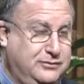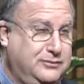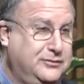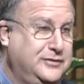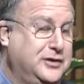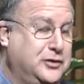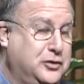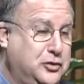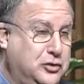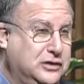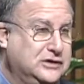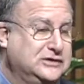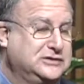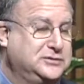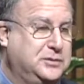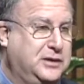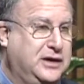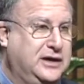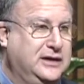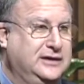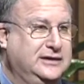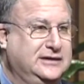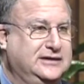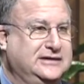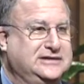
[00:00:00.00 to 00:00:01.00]
the
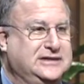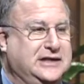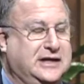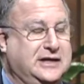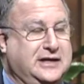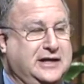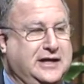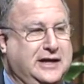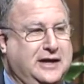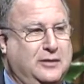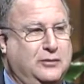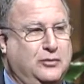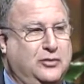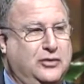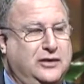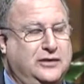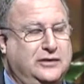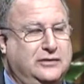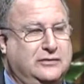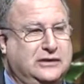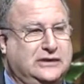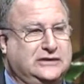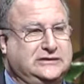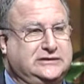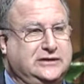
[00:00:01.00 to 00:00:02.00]
correspondent is on camera and
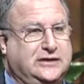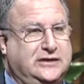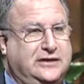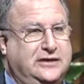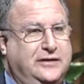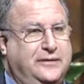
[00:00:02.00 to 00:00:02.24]
the rest,